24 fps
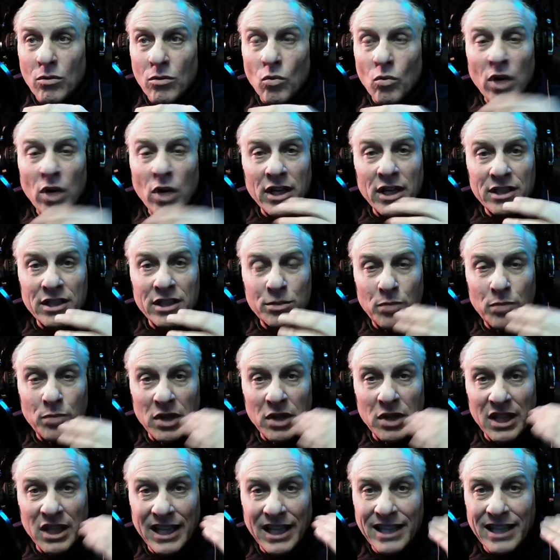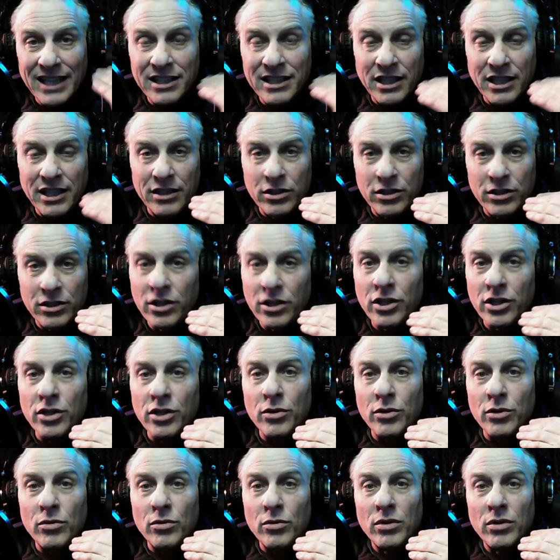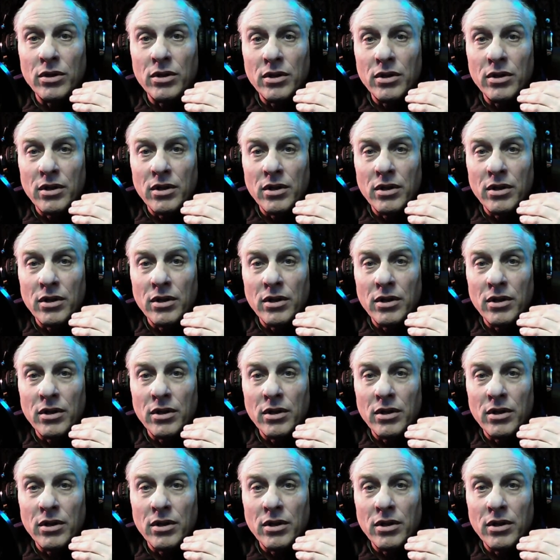what is pleasing to you.